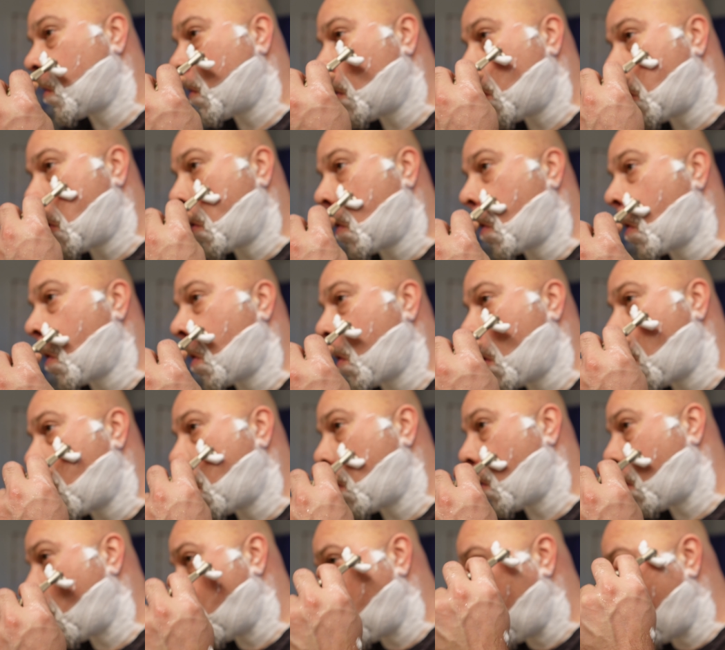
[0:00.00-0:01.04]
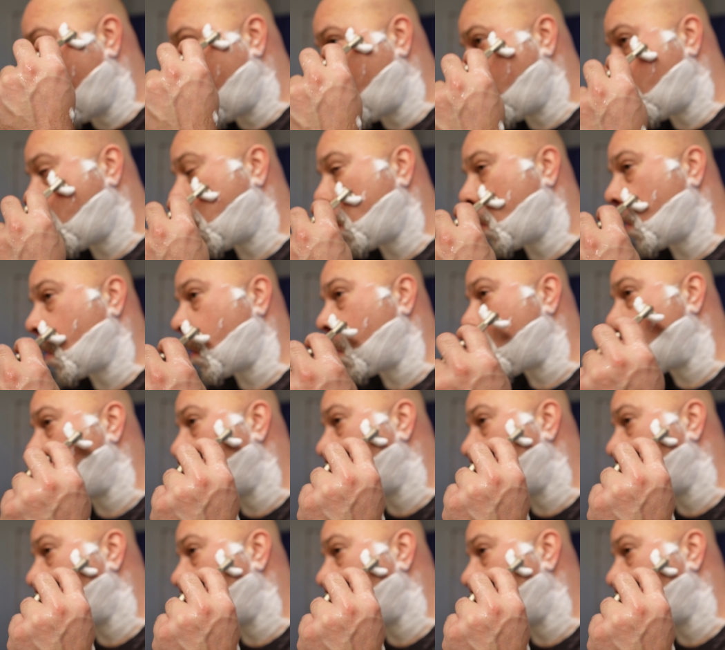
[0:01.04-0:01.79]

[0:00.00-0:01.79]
(no one is talking)